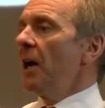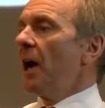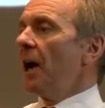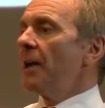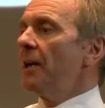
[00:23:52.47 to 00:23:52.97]

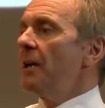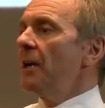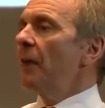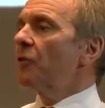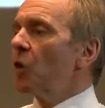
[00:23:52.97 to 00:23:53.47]

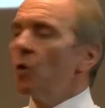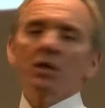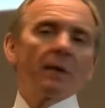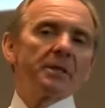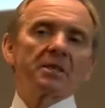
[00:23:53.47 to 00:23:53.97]
Of
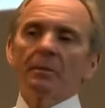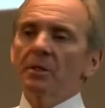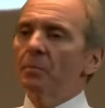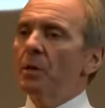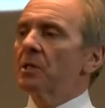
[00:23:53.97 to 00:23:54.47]
course, I'm in some
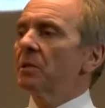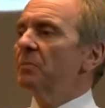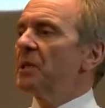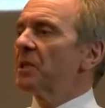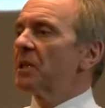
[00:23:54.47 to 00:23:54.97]
of the political
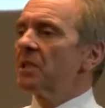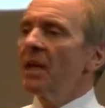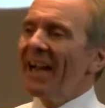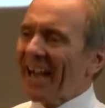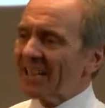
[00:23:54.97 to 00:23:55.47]
meetings.
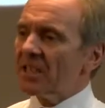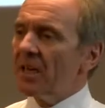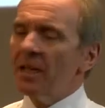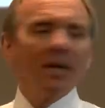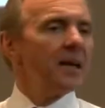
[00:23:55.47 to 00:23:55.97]

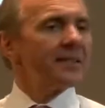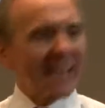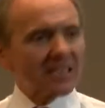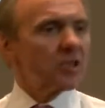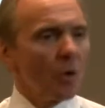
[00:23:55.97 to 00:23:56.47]
Actually,
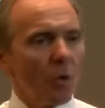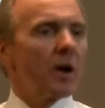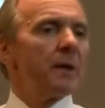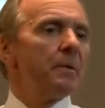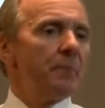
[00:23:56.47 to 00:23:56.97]
that's not
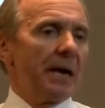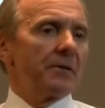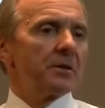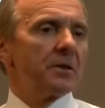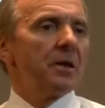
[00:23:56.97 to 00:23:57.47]
what I'm about.